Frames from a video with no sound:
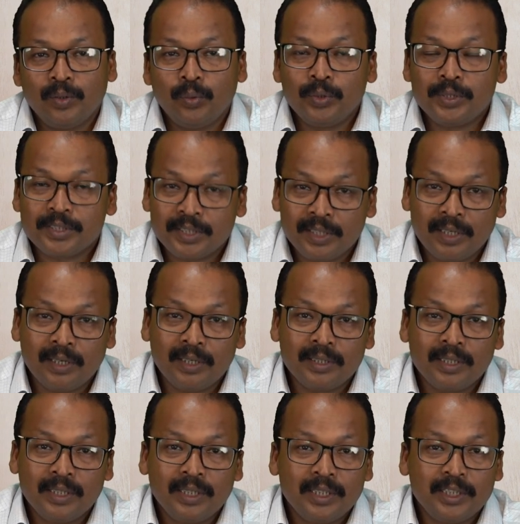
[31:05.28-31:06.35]
We
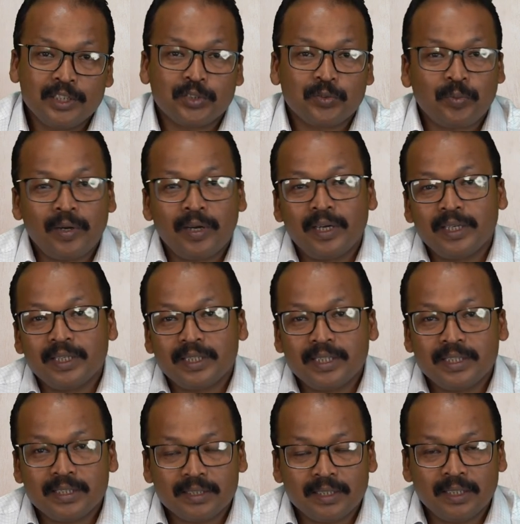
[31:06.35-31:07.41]
shared inspiring
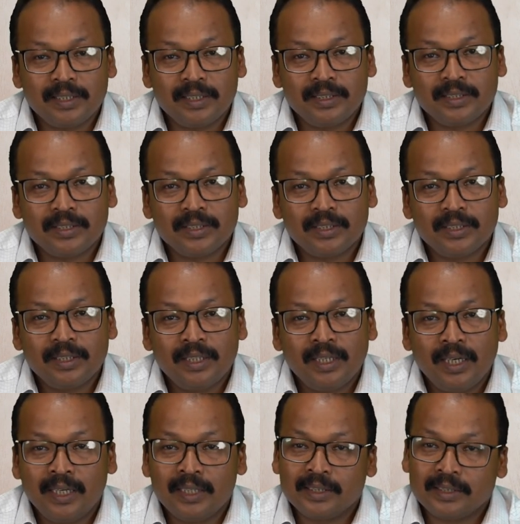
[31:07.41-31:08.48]
case studies
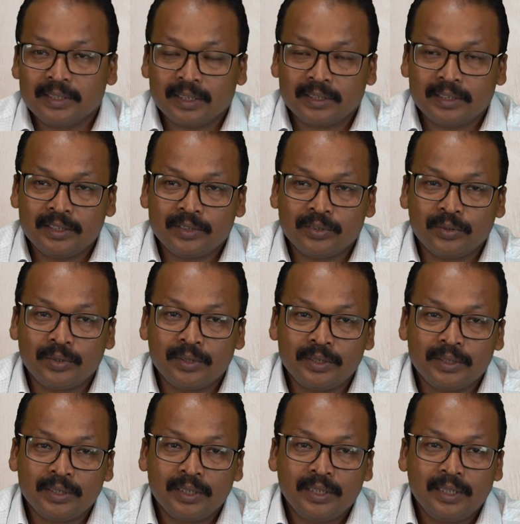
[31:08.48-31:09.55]
and success
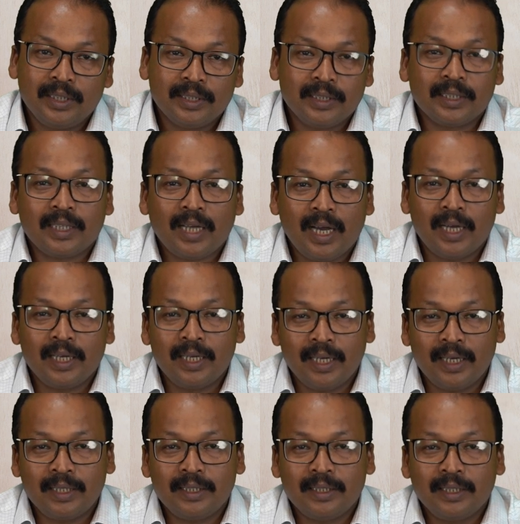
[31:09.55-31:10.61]
stories that
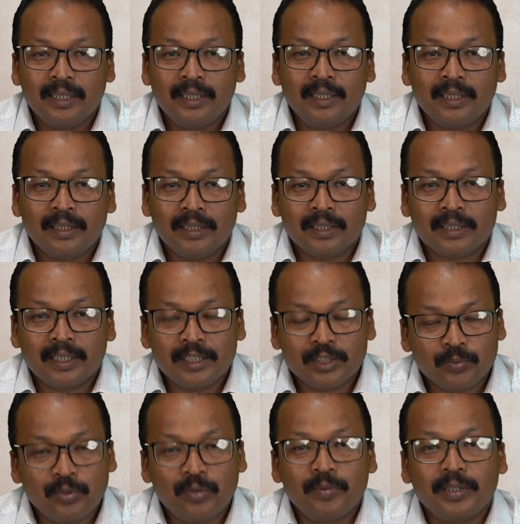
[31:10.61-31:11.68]
highlight the
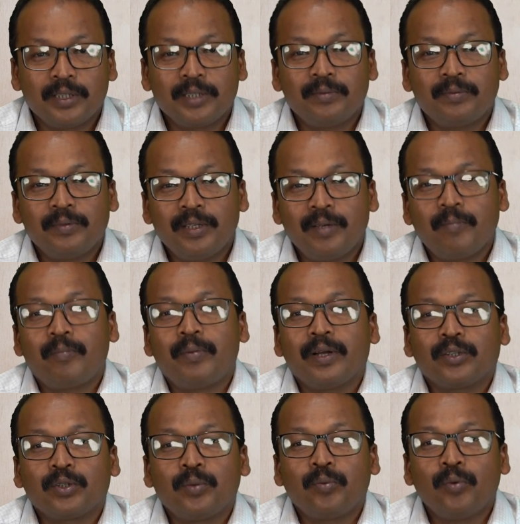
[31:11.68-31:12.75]
transformative
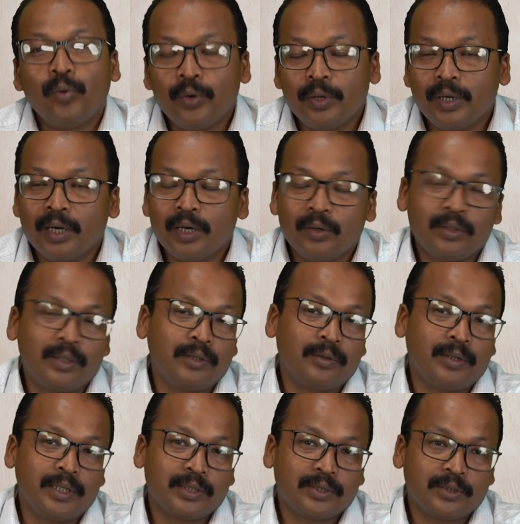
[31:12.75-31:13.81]
impact of OER on
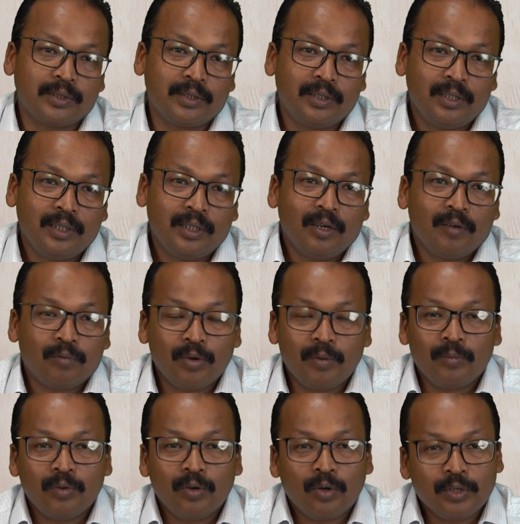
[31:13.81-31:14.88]
education,
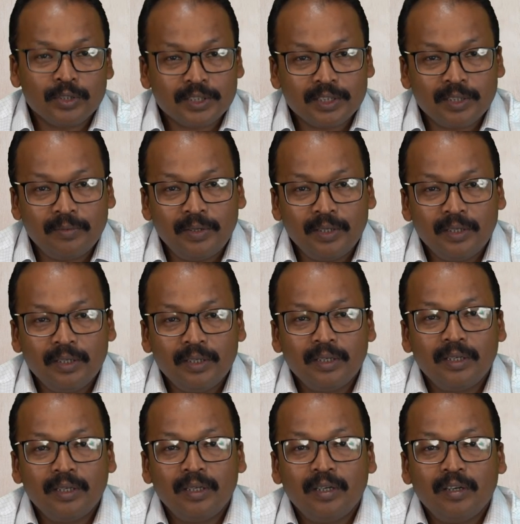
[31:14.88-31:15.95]
from cost saving
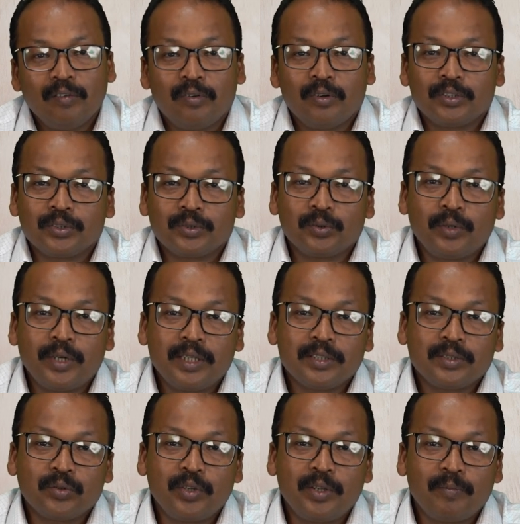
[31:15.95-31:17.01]
for
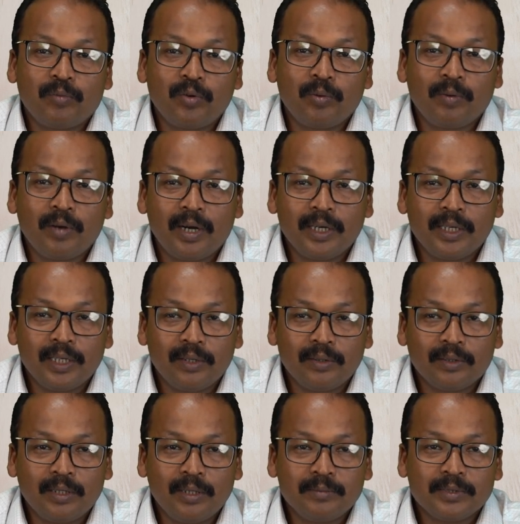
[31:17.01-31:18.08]
students to improve learning
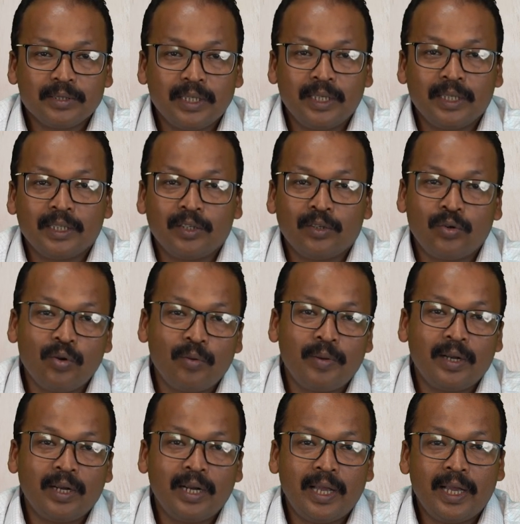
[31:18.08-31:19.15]
outcomes and
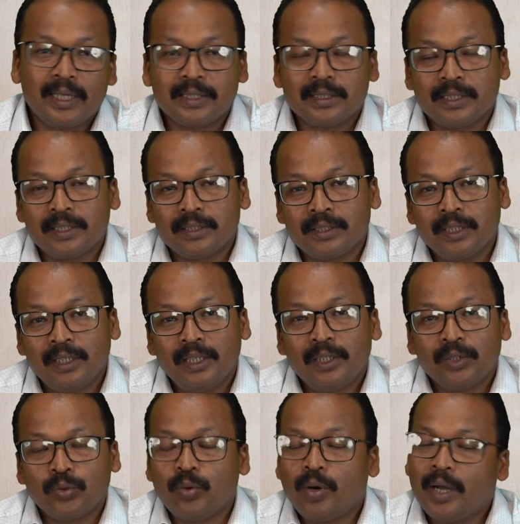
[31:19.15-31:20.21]
global access
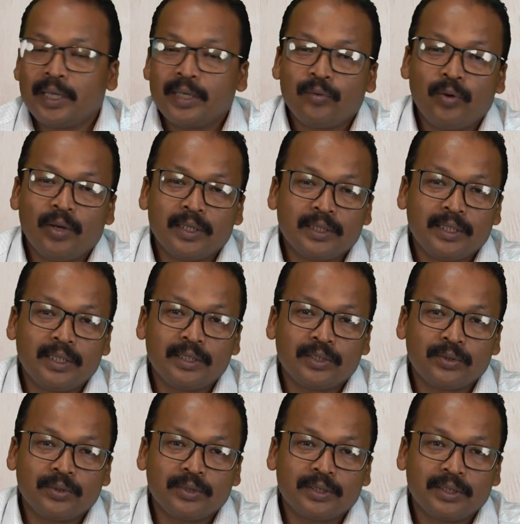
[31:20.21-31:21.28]
to high quality
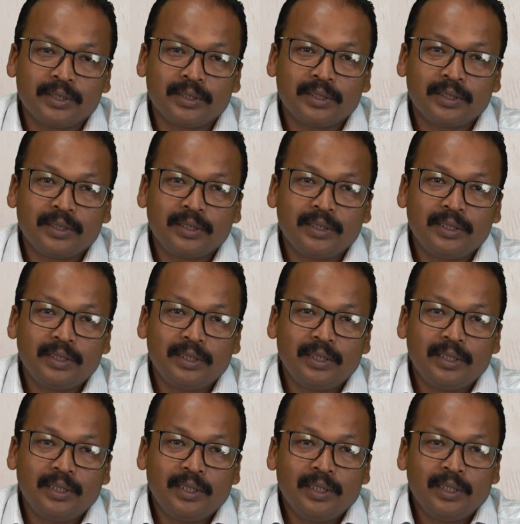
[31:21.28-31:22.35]
resources.
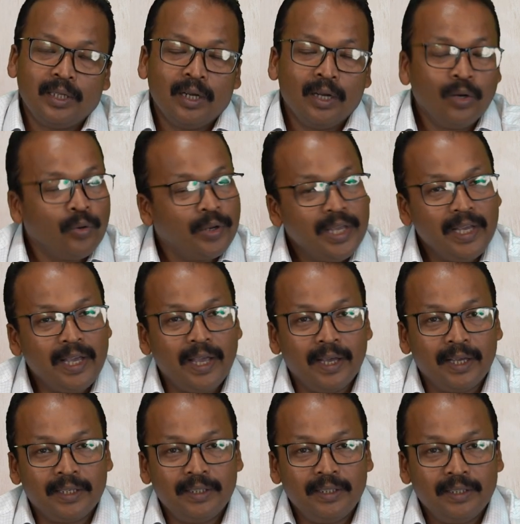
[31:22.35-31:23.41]
Looking
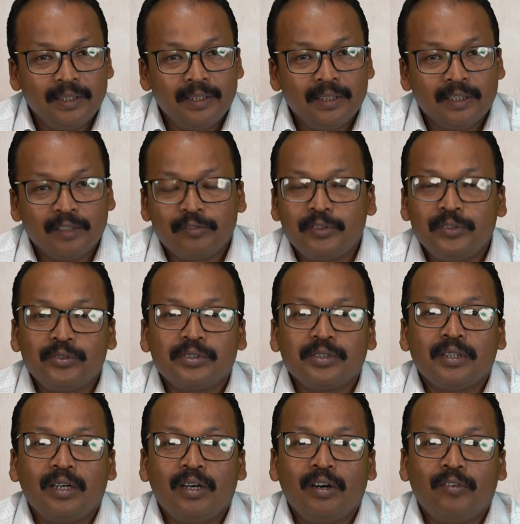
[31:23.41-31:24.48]
ahead, the
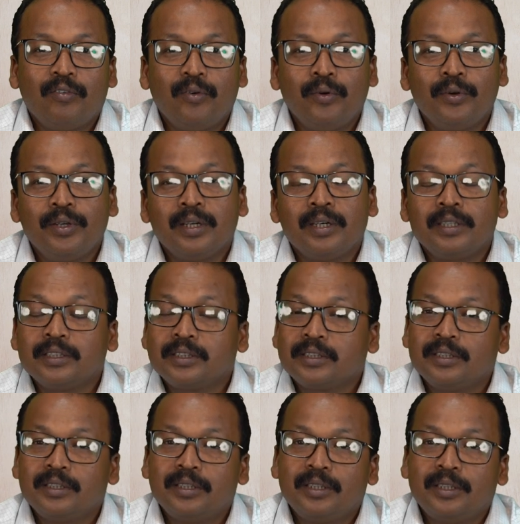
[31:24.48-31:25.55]
future of OER is